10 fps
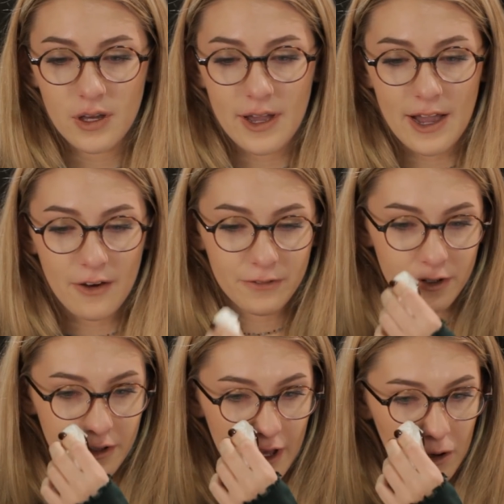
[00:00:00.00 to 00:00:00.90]

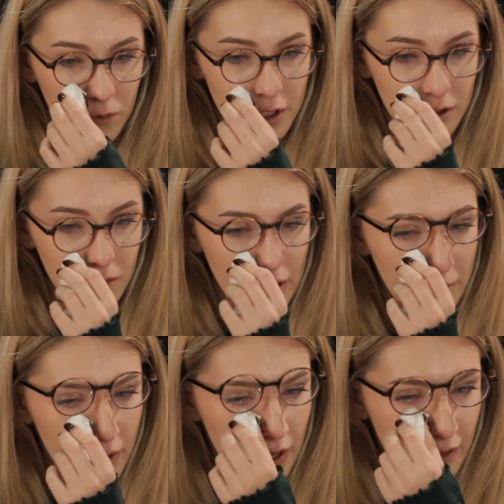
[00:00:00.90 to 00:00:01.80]
after that week
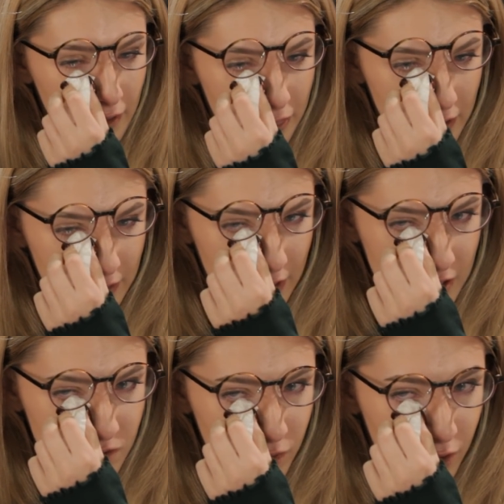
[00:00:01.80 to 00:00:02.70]
went by, I think
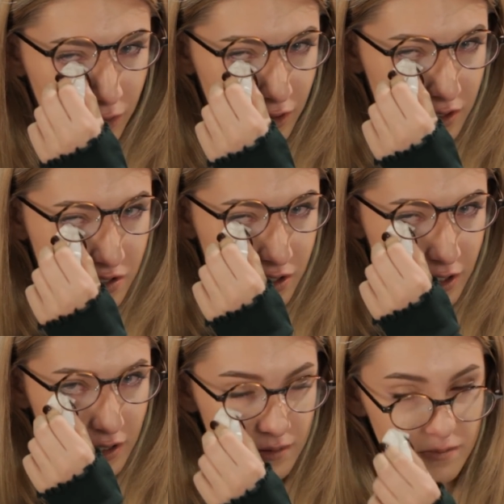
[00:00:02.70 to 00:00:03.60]
that's when it really
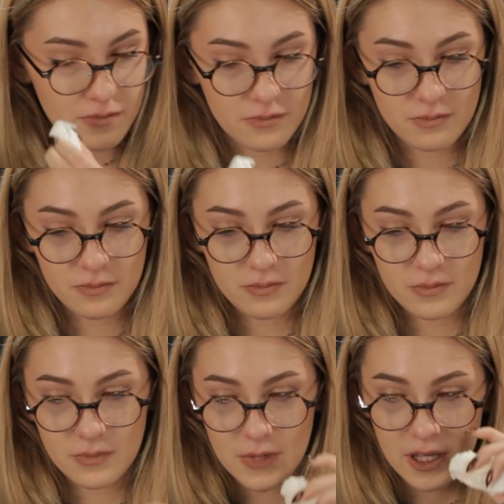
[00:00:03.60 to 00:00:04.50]
started
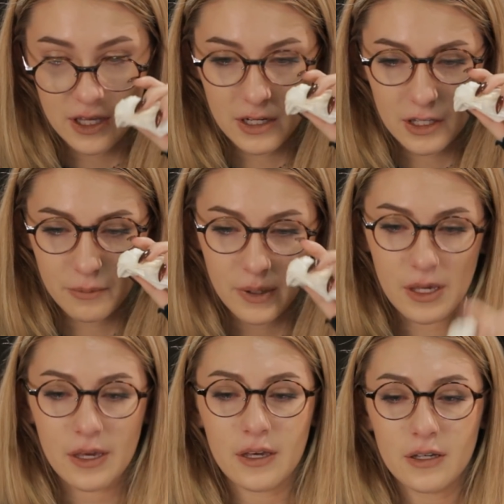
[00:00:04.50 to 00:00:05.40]
hitting
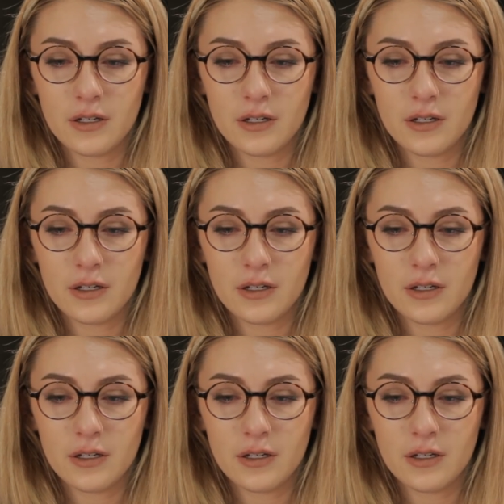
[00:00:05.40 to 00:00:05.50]
me.